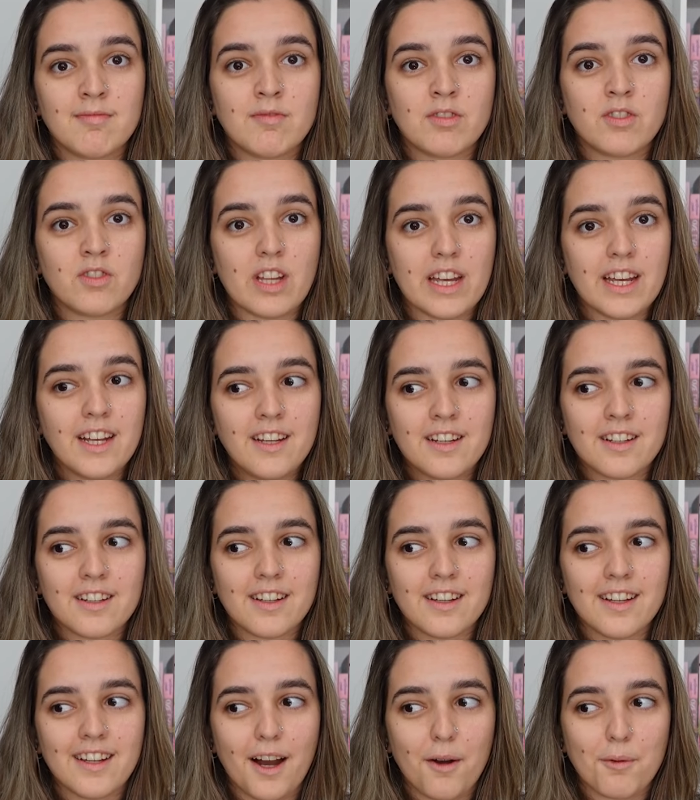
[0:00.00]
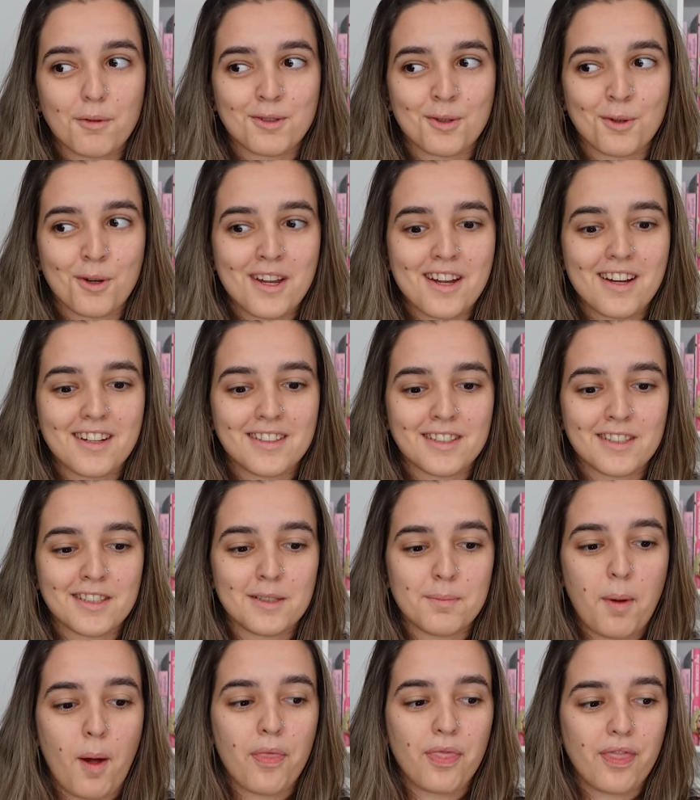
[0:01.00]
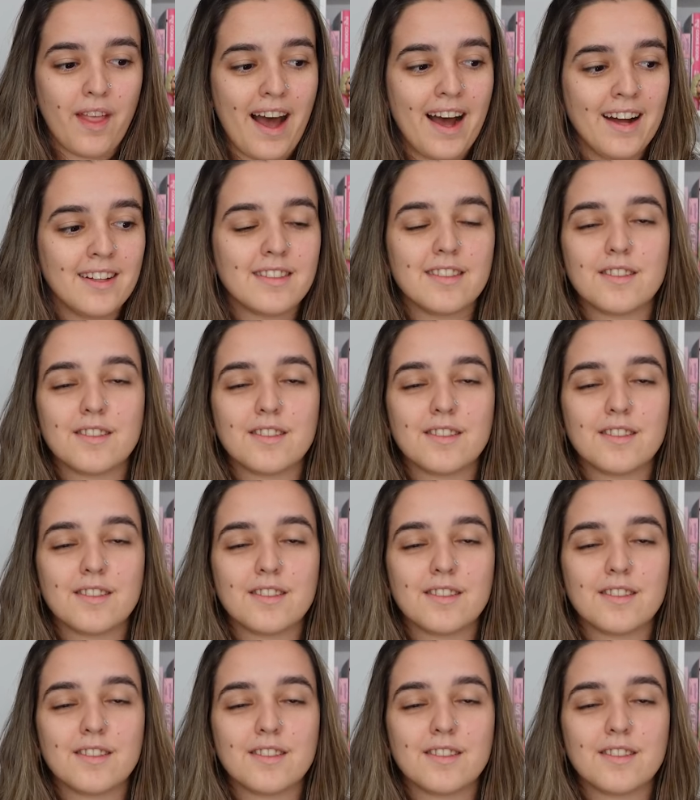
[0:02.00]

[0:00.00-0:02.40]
sick and I was already concerned about that.